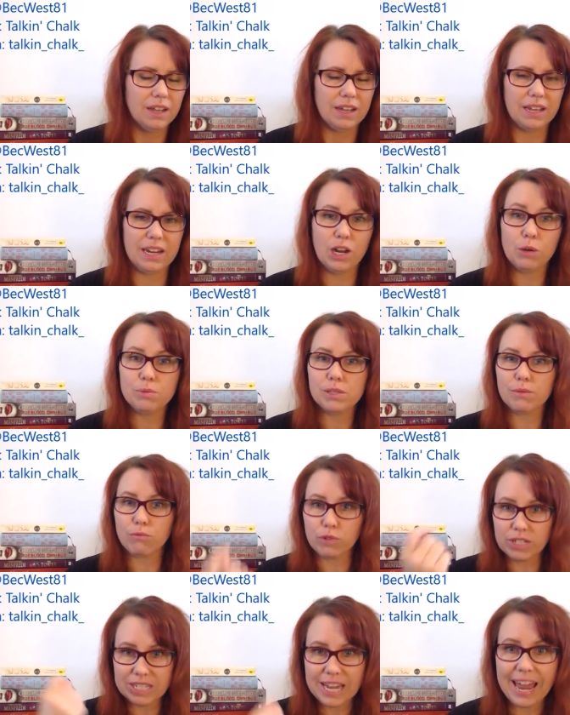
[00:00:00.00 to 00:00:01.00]
It helps them
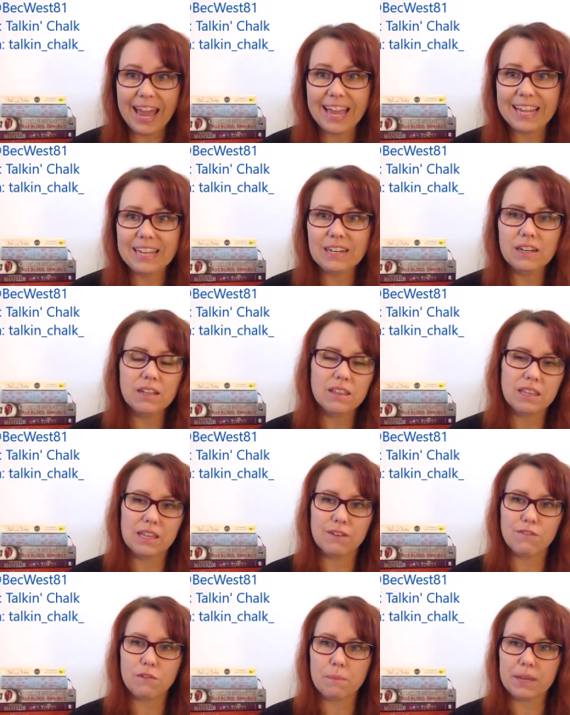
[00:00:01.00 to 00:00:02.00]
retain the
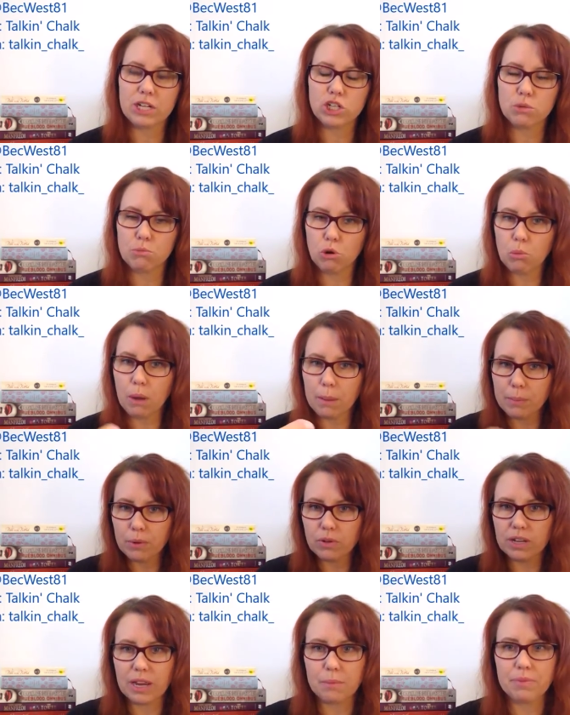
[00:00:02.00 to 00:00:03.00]
information more by
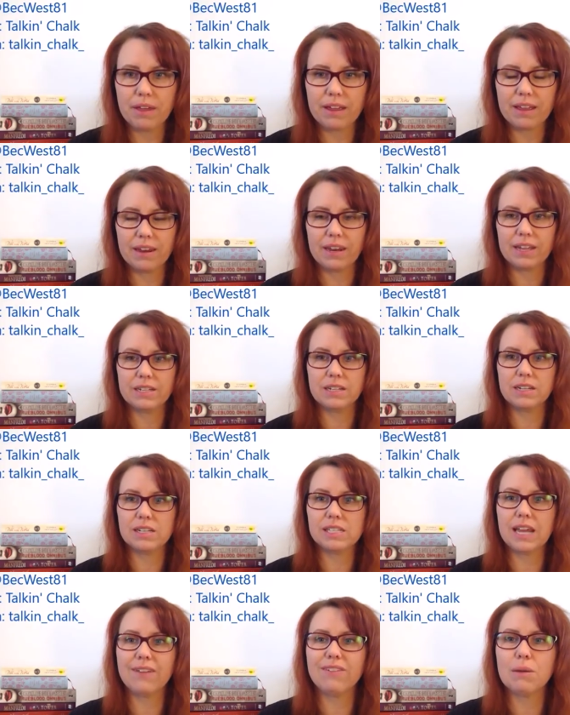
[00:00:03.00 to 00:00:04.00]
building up that
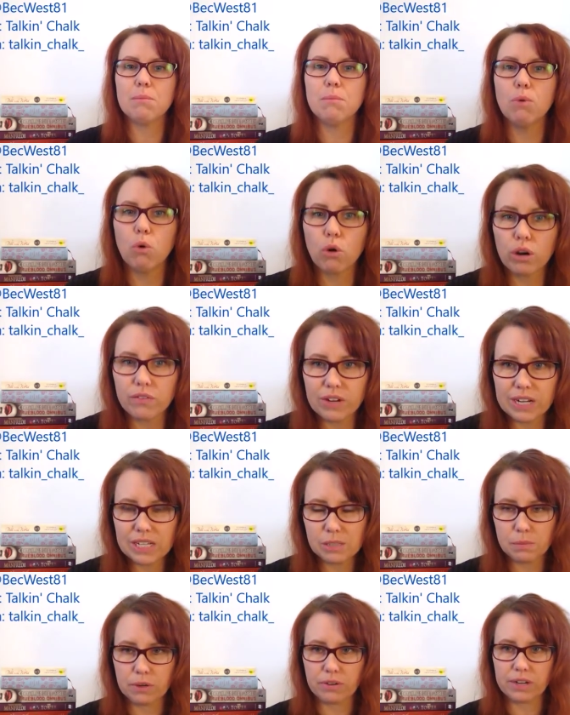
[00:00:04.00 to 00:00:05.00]
connectedness, having more of an
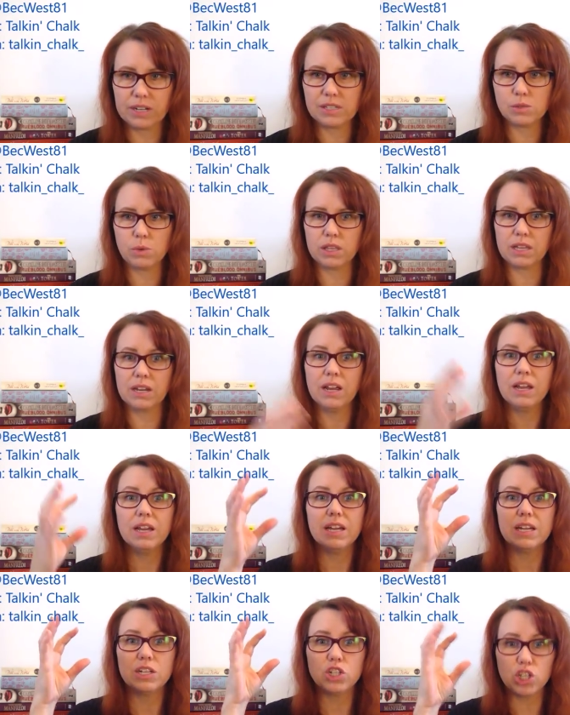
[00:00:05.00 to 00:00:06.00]
experience with it,
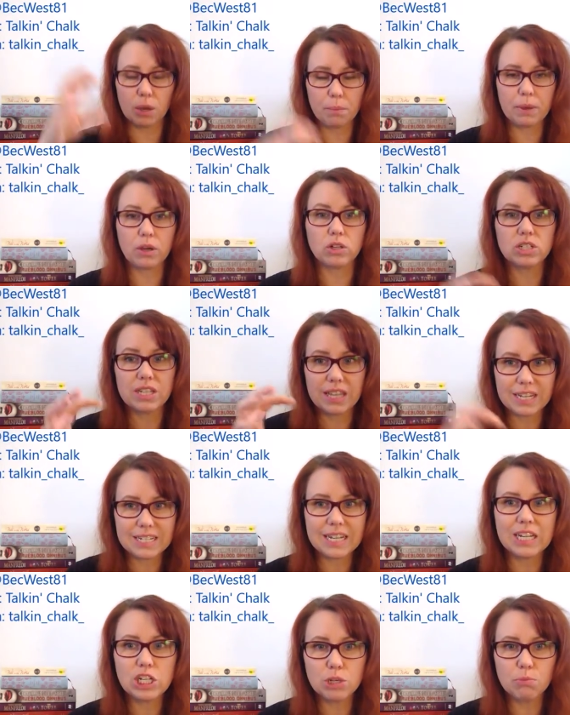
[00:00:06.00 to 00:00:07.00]
jumping onto that
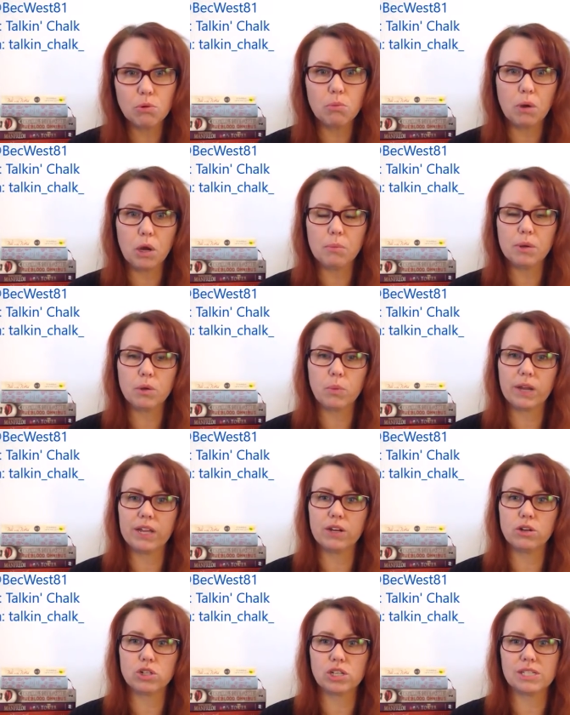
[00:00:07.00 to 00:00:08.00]
teachable moment where
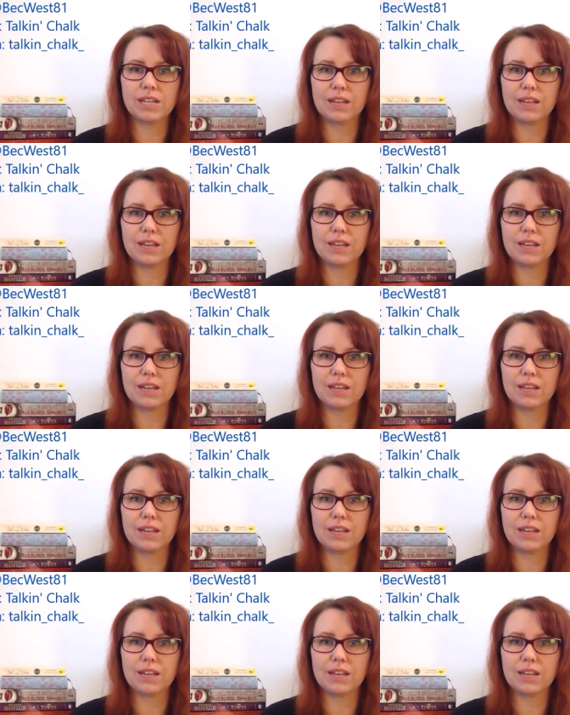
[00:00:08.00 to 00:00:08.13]
you're not just